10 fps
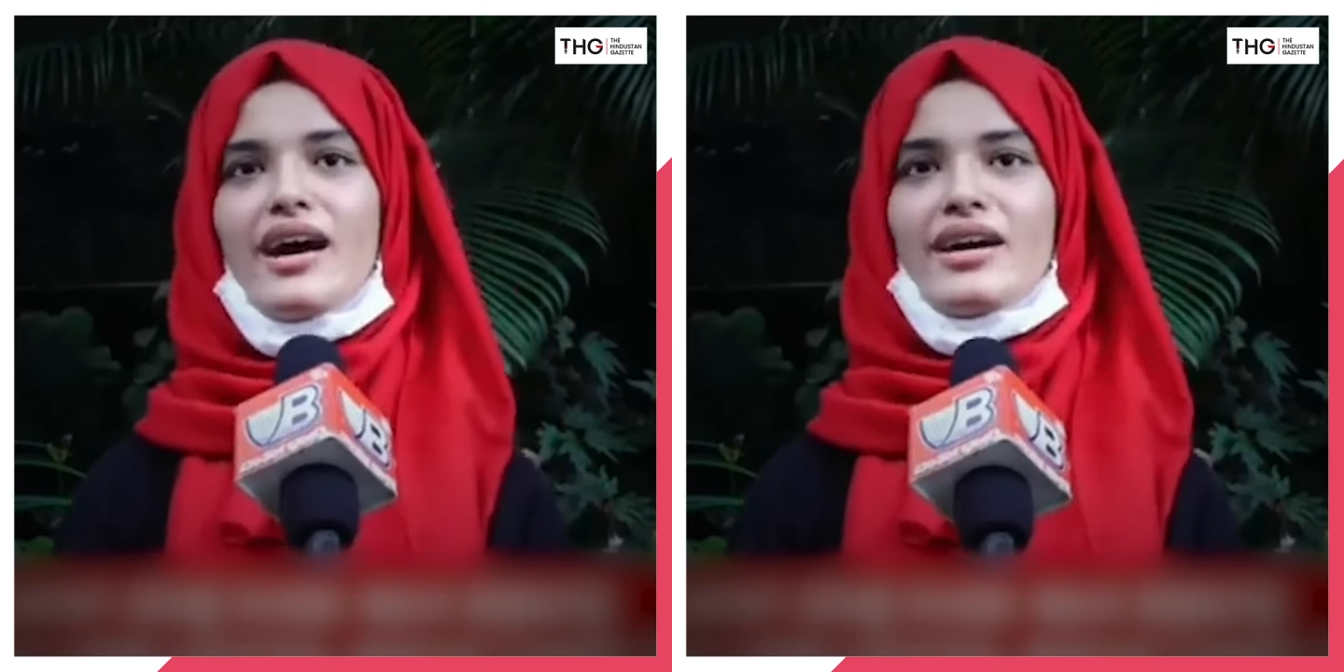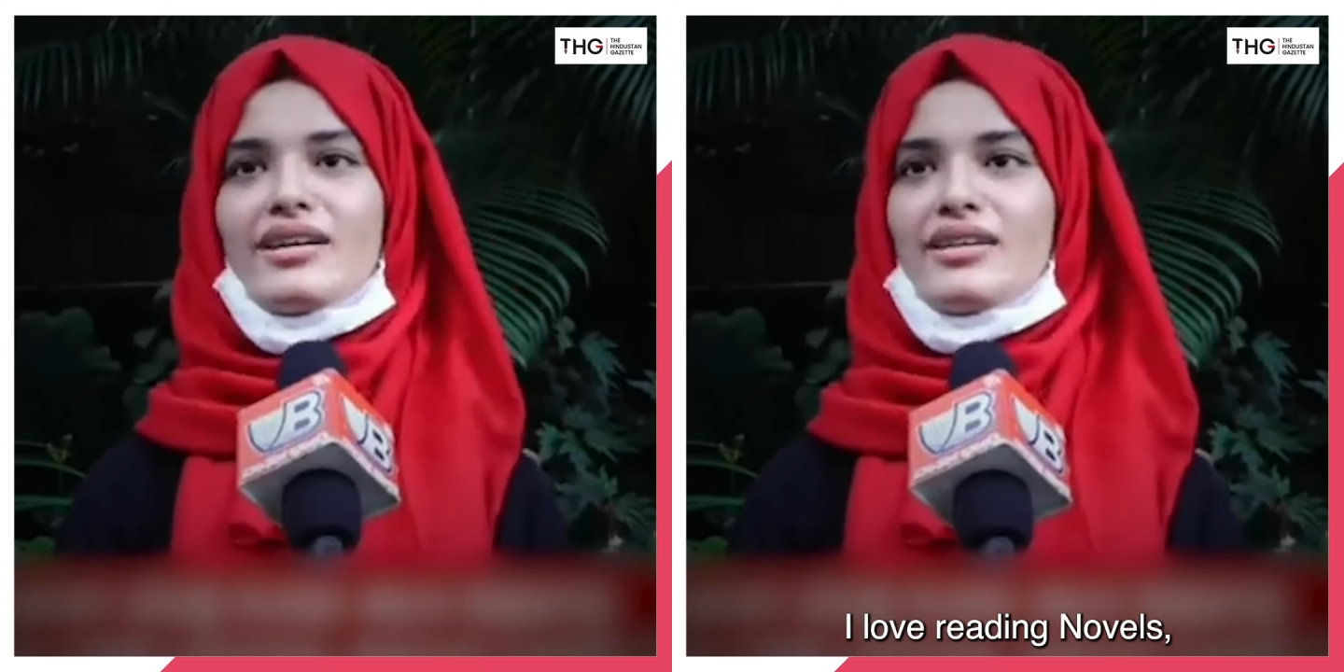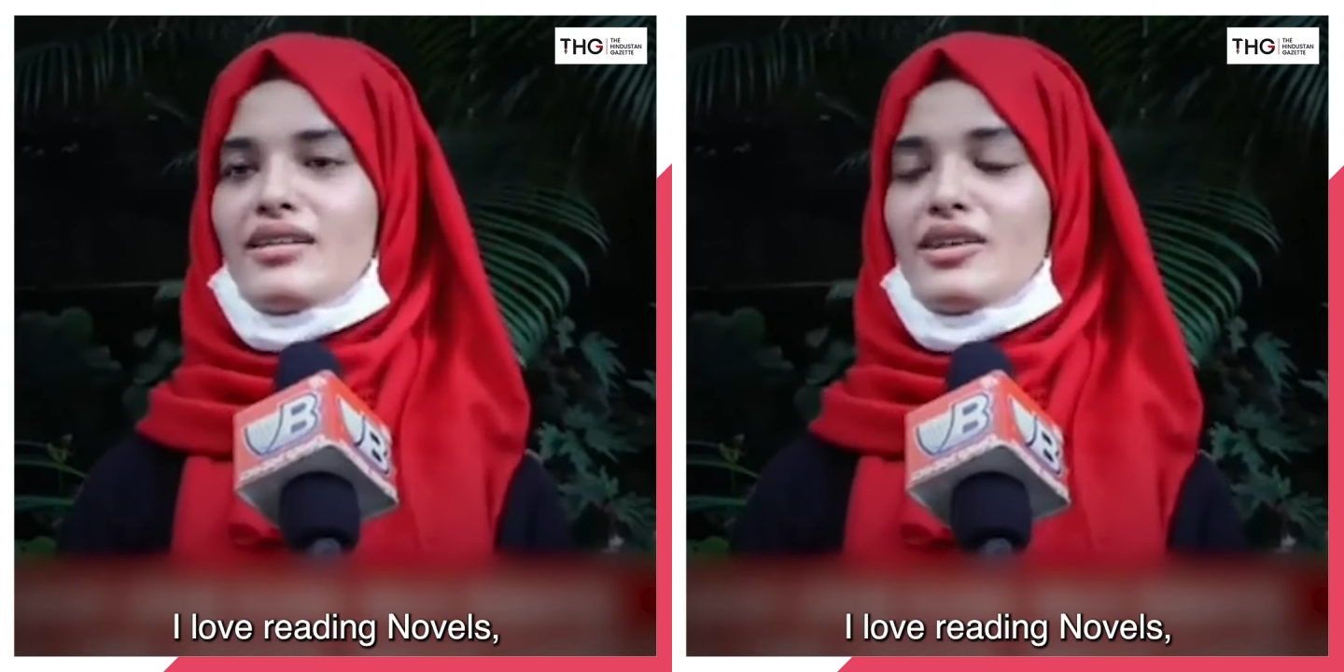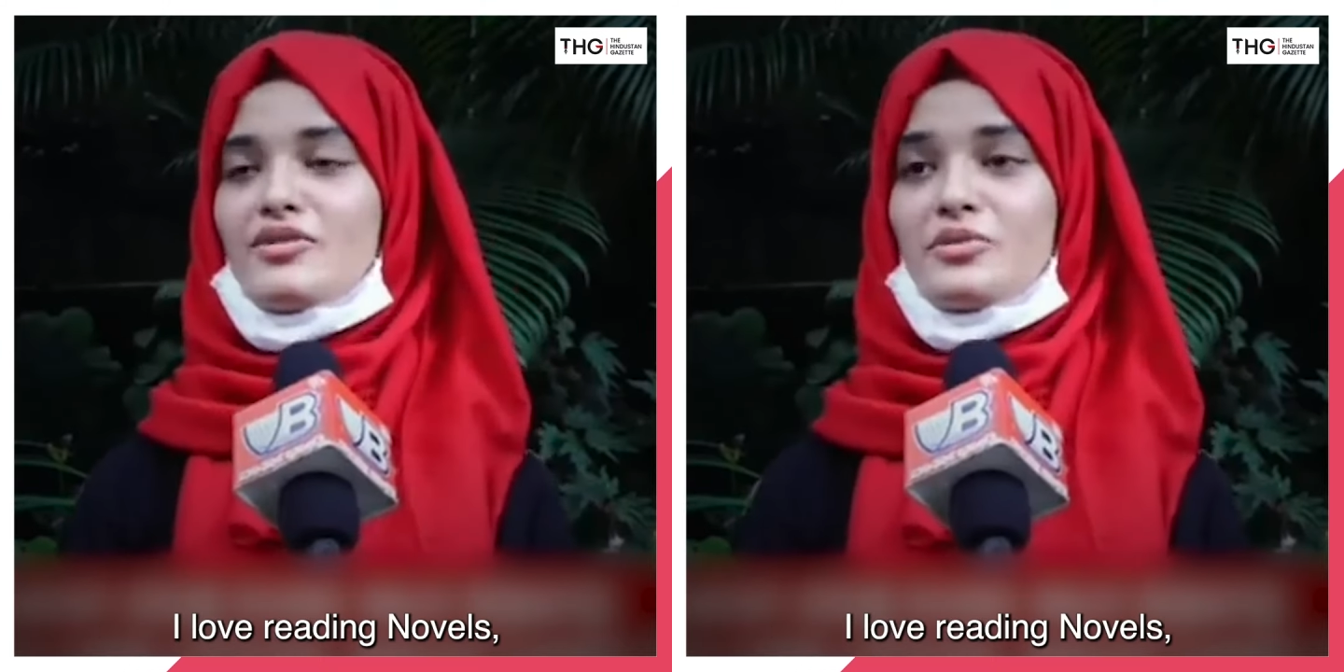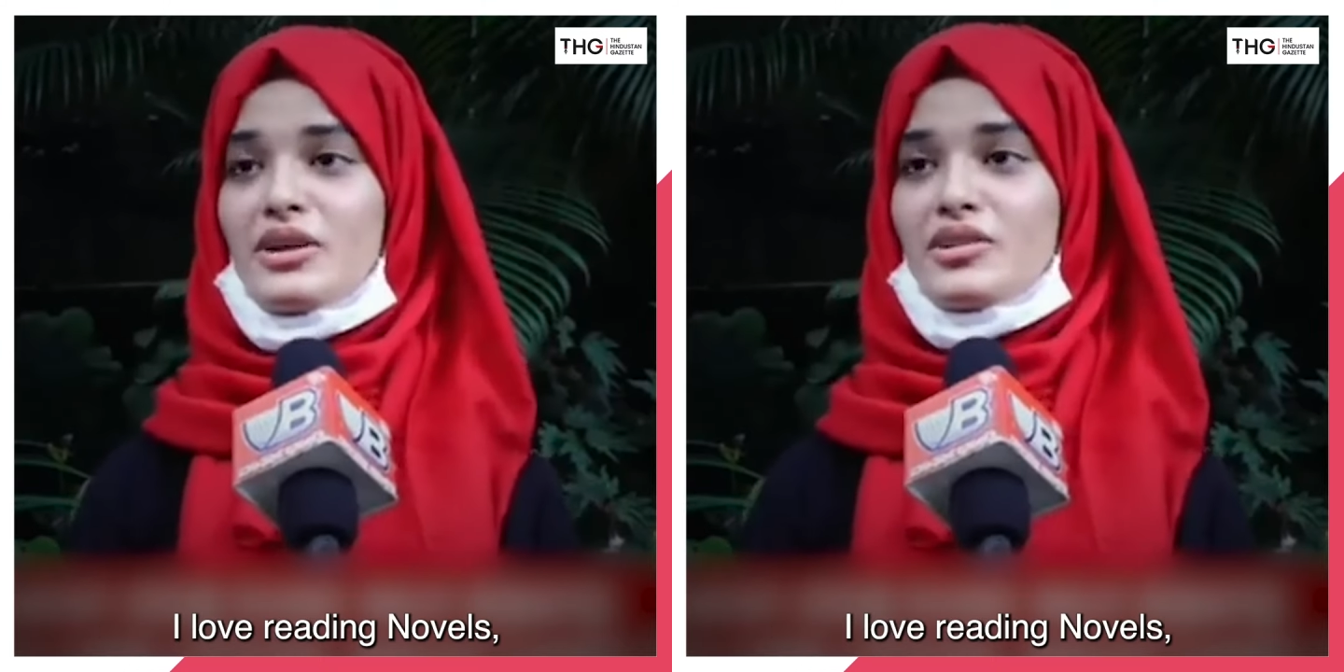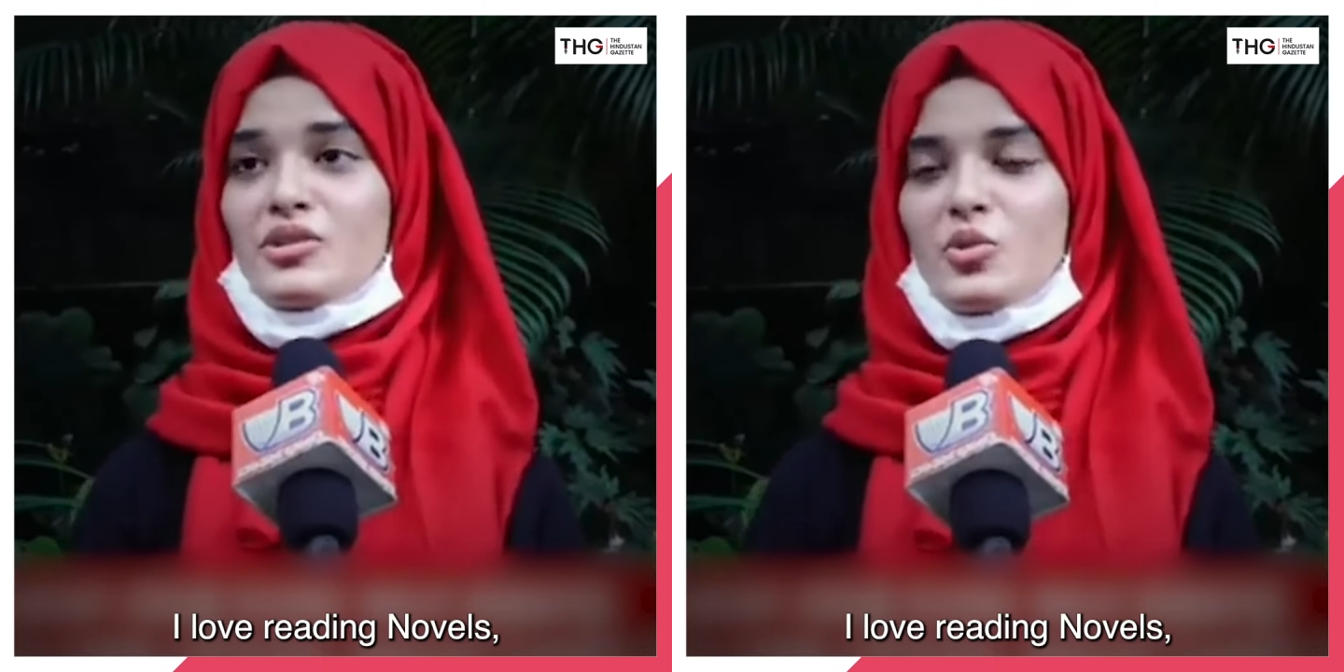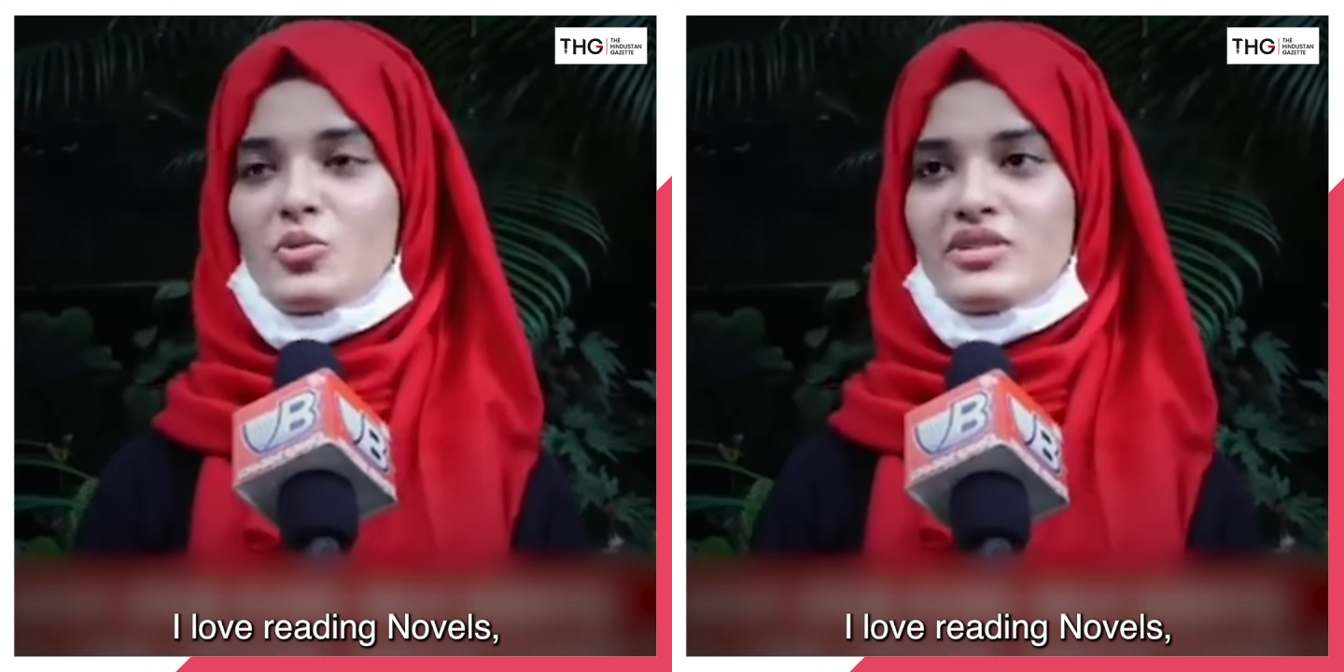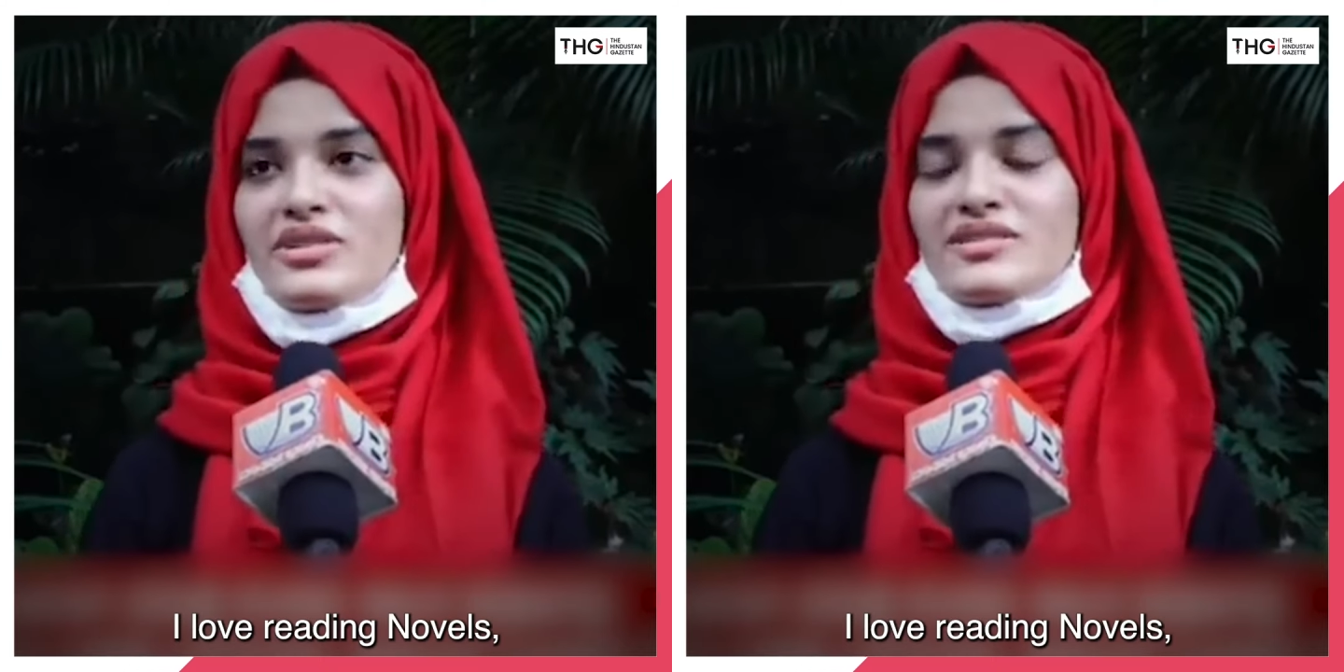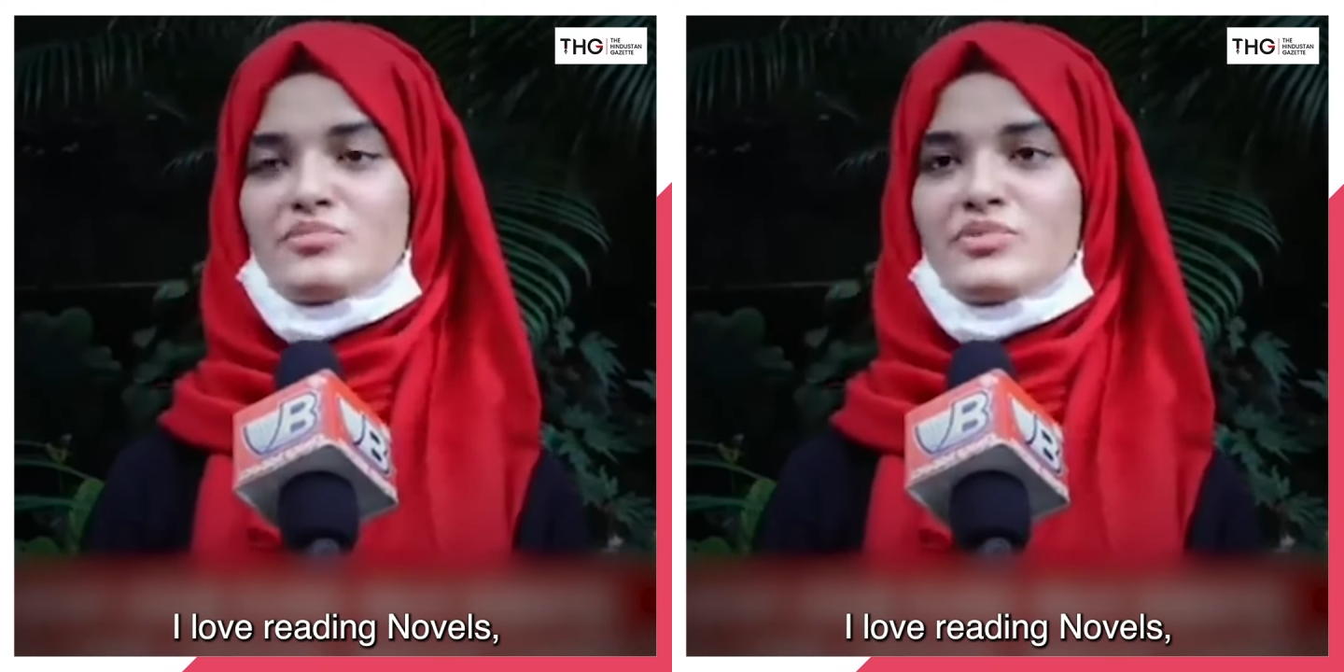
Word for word: I, I love reading novels,